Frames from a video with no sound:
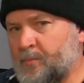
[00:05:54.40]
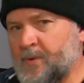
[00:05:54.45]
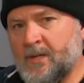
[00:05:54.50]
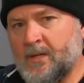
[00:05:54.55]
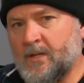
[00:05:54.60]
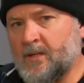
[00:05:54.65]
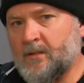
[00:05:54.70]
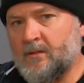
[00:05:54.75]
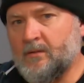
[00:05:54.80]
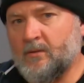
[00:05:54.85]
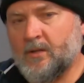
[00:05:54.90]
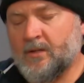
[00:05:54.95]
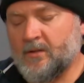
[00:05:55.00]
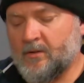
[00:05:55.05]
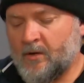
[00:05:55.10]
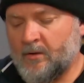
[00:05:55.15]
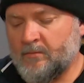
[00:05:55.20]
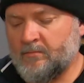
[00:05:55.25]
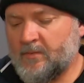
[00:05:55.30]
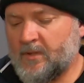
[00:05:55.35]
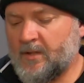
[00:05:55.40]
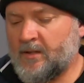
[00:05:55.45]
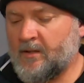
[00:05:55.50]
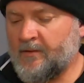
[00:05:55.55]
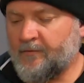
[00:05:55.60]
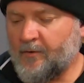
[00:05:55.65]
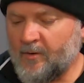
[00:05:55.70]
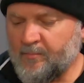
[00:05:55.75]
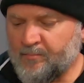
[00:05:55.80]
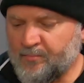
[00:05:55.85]
beer. Like,
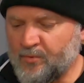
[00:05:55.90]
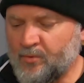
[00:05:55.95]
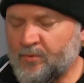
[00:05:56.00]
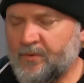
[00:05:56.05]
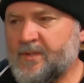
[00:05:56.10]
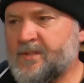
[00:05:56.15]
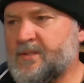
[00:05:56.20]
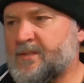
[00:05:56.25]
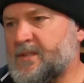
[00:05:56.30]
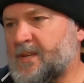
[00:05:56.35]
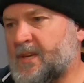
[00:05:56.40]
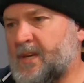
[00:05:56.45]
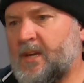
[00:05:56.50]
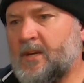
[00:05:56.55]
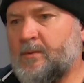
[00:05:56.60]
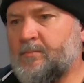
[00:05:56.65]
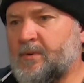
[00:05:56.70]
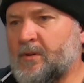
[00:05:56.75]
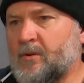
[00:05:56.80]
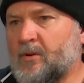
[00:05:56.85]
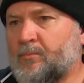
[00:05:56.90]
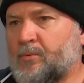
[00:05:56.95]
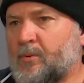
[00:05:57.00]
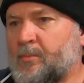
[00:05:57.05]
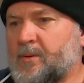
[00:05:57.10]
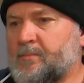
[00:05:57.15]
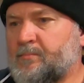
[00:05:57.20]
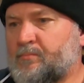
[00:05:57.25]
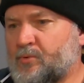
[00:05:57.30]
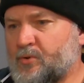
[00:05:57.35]
if I brewed this as a keg beer, I'd
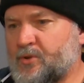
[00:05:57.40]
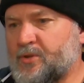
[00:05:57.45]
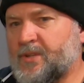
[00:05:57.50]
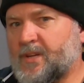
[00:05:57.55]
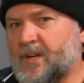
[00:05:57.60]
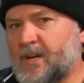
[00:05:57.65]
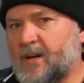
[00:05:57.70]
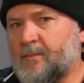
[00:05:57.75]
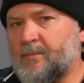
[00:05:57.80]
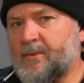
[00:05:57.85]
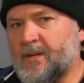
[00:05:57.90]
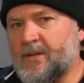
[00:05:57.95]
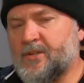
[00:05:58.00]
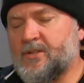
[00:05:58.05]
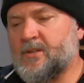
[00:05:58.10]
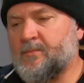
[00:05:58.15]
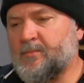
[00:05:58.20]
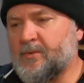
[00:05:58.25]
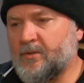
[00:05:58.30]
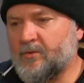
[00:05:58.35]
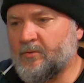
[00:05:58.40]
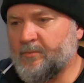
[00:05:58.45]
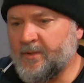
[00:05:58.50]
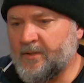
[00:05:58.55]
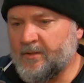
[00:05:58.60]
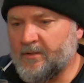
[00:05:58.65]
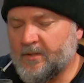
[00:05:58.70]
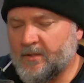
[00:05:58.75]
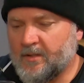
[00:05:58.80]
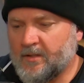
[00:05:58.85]
probably push the carbonation up a little
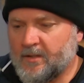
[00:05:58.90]
bit.